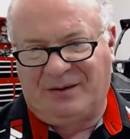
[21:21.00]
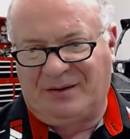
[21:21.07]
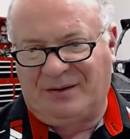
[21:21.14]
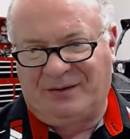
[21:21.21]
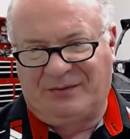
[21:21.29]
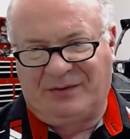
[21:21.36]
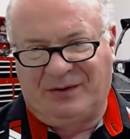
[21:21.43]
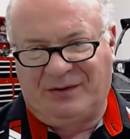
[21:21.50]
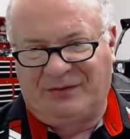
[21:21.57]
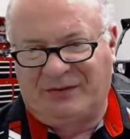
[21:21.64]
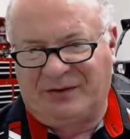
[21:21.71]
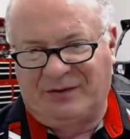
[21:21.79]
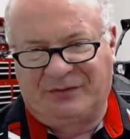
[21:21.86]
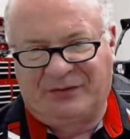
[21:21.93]
It
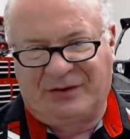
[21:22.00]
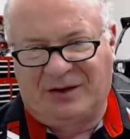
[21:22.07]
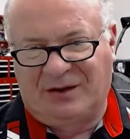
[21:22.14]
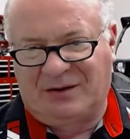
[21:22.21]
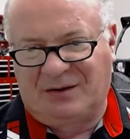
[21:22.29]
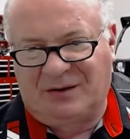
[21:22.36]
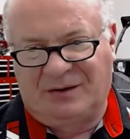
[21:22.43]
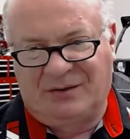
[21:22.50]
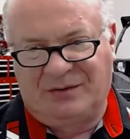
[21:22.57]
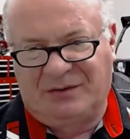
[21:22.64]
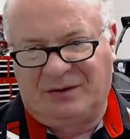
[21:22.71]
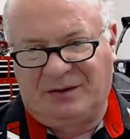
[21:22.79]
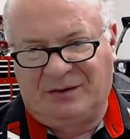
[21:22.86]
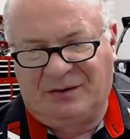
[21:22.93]
sounds like
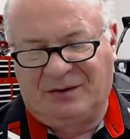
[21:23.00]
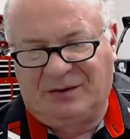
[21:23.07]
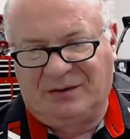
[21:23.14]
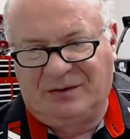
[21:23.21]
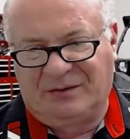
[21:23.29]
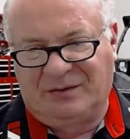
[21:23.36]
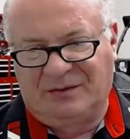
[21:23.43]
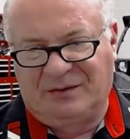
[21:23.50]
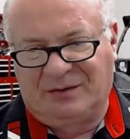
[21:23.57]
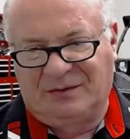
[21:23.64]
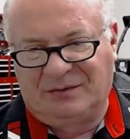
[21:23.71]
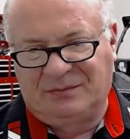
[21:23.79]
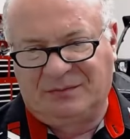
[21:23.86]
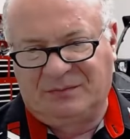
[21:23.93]
the
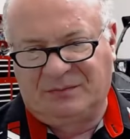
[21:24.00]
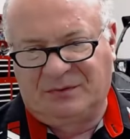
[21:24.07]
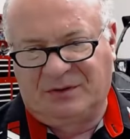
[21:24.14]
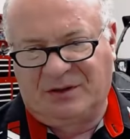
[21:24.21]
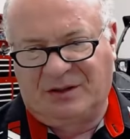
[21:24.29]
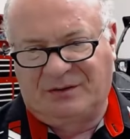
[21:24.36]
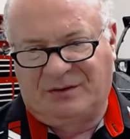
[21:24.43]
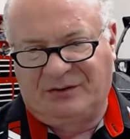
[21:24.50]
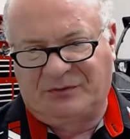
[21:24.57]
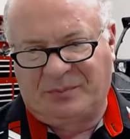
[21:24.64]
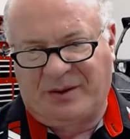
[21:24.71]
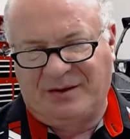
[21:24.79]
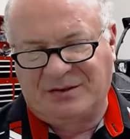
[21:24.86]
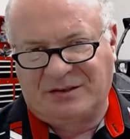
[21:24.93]

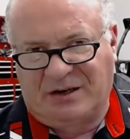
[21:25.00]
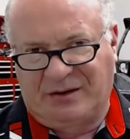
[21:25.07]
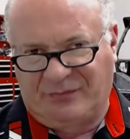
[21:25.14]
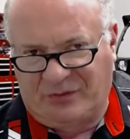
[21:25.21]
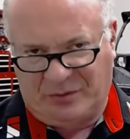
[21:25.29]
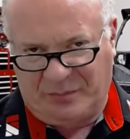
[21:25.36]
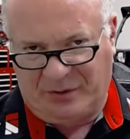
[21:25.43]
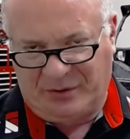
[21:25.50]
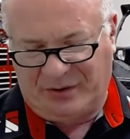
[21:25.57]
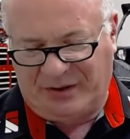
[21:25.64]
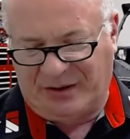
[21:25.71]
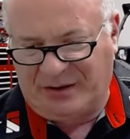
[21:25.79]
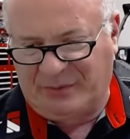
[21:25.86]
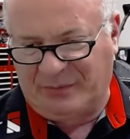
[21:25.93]
display is not even
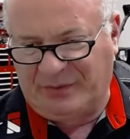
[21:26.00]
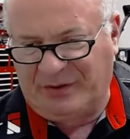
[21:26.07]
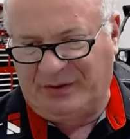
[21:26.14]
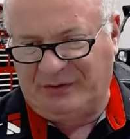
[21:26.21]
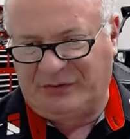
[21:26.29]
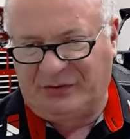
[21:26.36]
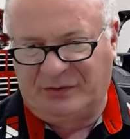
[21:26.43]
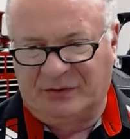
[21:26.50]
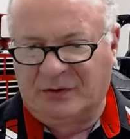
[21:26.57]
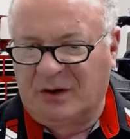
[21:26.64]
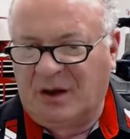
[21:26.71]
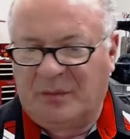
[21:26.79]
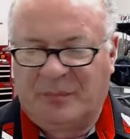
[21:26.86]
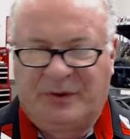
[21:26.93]
communicating with the ECU.
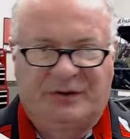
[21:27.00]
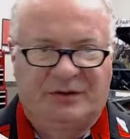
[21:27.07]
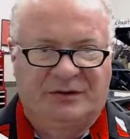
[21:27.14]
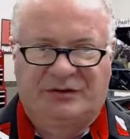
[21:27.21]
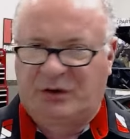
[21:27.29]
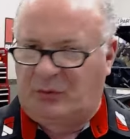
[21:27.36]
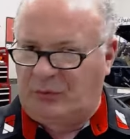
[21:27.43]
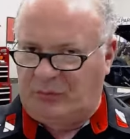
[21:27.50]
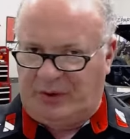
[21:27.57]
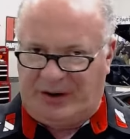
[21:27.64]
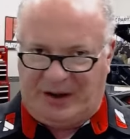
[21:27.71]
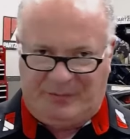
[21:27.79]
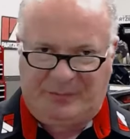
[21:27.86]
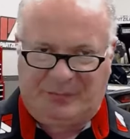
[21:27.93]
But just don't run
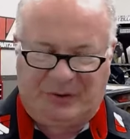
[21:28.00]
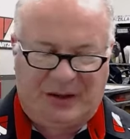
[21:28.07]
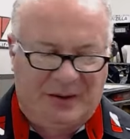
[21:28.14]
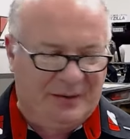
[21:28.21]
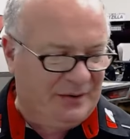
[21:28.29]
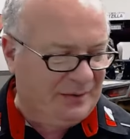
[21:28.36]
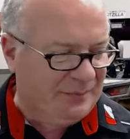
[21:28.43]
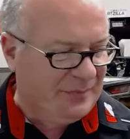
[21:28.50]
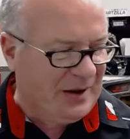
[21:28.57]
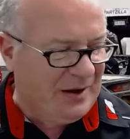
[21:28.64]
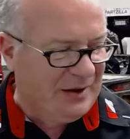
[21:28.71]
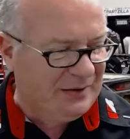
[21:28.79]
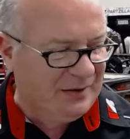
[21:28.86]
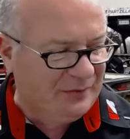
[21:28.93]
out and
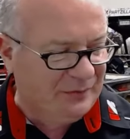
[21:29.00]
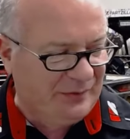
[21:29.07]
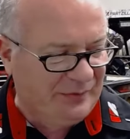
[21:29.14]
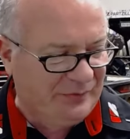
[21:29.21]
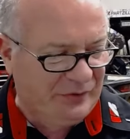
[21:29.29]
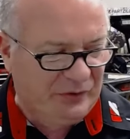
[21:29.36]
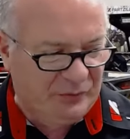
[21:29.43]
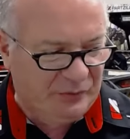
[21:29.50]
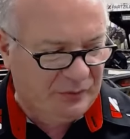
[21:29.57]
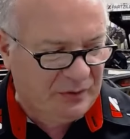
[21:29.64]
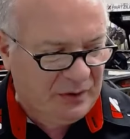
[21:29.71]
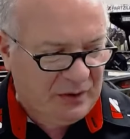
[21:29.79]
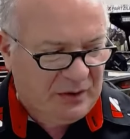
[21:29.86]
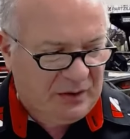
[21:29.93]
buy another ECU.
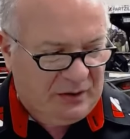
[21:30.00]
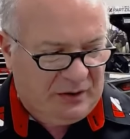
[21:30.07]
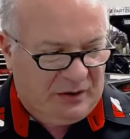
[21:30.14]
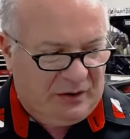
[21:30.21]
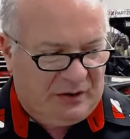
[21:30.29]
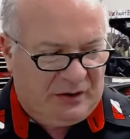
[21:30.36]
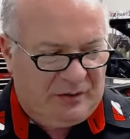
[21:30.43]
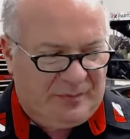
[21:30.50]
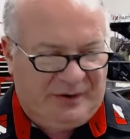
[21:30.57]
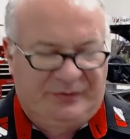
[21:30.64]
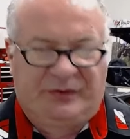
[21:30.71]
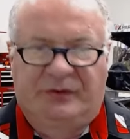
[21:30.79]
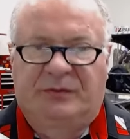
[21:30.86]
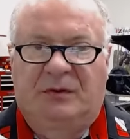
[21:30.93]
Everybody
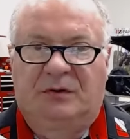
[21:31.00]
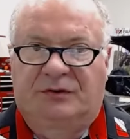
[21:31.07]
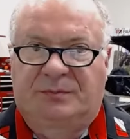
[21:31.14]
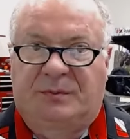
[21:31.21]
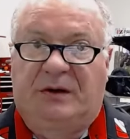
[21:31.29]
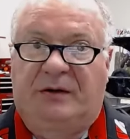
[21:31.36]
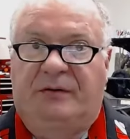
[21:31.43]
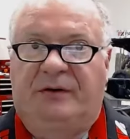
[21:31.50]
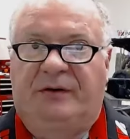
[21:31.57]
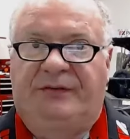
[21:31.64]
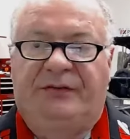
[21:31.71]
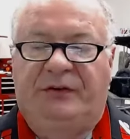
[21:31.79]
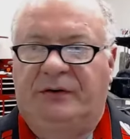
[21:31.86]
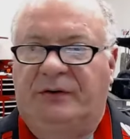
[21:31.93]
says, well, it's probably your
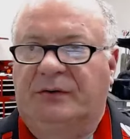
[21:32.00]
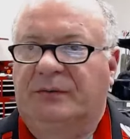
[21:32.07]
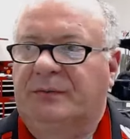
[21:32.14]
ECU.